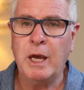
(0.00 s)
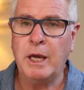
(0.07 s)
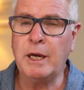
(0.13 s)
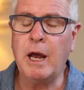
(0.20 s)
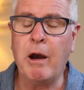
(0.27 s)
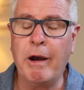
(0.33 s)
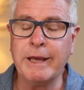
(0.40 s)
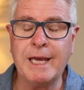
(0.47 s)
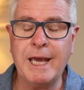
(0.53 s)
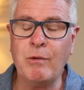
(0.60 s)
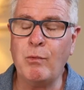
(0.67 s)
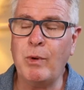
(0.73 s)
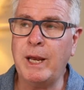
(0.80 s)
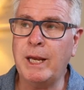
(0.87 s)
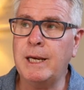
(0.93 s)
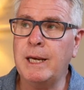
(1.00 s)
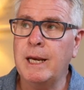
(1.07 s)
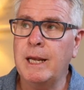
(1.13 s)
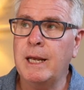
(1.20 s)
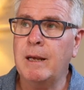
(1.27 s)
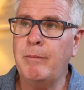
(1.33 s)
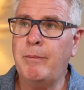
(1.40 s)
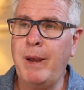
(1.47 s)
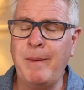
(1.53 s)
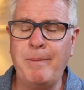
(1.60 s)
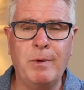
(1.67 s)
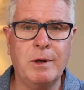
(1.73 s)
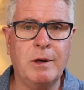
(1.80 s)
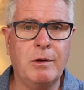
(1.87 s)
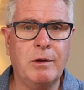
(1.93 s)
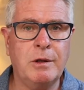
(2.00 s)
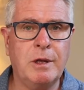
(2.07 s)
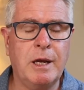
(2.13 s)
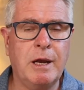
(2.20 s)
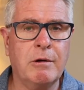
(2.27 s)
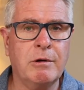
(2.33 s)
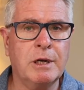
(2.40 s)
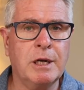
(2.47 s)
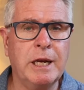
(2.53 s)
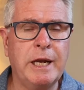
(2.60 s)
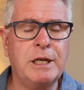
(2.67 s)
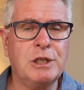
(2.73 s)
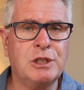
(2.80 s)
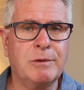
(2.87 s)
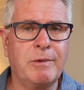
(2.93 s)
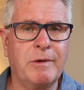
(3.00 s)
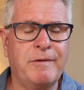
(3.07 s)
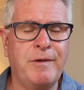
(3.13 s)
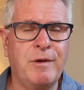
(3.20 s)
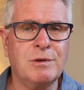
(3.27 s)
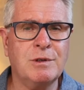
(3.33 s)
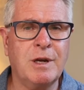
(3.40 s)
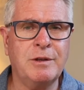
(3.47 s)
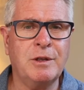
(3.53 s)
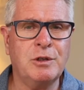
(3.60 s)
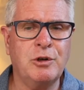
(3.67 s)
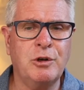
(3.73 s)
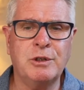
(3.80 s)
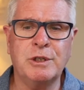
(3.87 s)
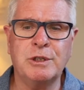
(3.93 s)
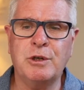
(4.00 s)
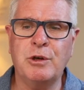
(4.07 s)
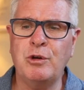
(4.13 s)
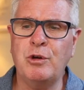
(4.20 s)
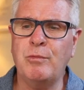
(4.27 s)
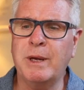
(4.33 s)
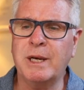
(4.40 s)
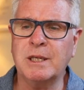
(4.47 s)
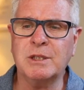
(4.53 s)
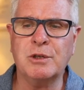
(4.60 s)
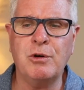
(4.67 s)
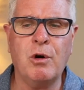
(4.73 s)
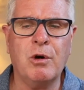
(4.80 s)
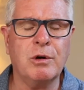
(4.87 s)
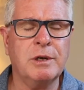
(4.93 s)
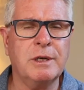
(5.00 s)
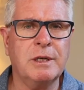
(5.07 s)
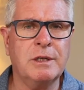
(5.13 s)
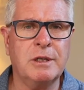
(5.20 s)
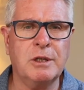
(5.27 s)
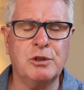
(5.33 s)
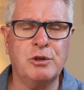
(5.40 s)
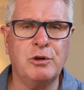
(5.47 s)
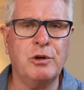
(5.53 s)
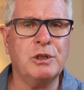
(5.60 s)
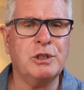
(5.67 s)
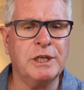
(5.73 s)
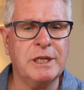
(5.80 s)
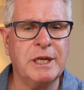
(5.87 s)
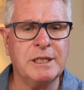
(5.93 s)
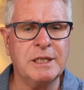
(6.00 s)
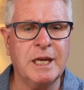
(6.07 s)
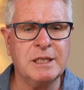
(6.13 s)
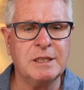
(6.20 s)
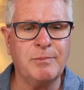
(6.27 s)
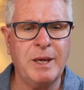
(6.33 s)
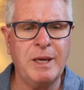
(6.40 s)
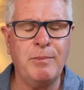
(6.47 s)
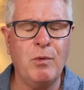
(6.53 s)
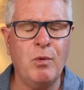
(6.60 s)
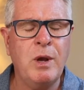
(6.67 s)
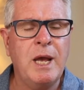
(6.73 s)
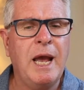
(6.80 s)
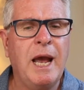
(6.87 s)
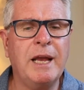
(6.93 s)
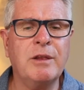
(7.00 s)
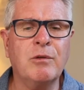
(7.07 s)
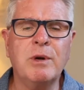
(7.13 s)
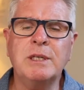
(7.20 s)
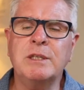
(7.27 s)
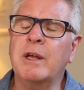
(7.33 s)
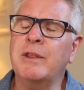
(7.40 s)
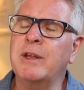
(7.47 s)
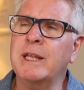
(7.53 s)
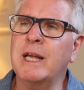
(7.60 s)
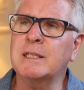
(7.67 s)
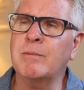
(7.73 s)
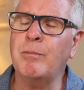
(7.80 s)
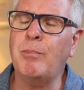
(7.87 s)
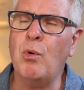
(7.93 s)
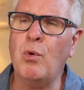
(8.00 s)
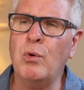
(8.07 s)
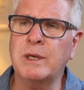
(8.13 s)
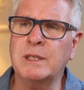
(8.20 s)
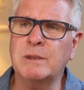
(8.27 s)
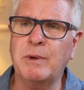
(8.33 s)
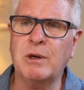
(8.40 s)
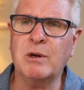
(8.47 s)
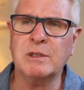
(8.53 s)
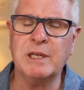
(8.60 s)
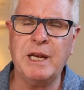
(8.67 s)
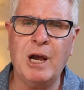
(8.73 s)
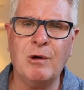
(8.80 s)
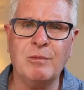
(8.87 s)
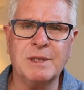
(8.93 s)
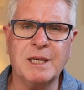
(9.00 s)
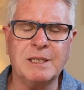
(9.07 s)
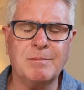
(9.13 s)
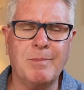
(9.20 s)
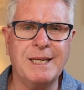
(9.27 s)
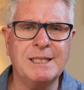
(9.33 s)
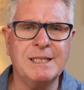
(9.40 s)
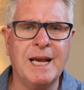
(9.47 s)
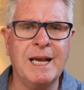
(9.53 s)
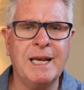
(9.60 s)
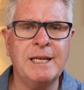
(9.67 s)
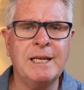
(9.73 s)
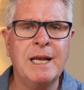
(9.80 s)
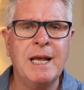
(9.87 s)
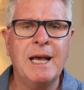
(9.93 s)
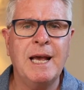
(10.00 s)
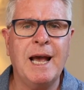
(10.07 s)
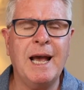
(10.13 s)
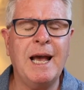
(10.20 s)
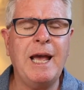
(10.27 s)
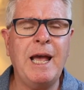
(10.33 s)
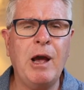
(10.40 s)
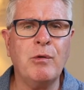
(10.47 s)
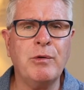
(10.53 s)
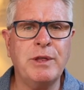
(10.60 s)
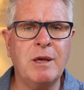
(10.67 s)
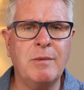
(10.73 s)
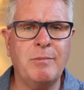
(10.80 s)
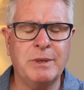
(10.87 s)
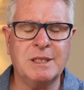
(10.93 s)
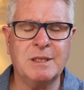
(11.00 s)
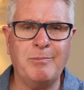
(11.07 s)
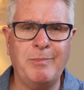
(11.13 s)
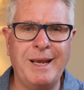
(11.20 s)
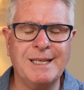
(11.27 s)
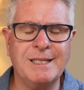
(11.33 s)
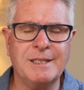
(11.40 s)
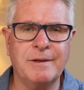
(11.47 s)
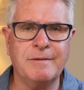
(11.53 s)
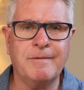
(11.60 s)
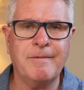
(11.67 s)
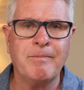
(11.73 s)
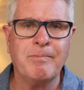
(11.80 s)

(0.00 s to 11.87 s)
Now, I get when people are in leadership, it feels like the church has hurt you, but it's not the church. It's people. And the reason I think that's important is because it helps us maintain a healthier perspective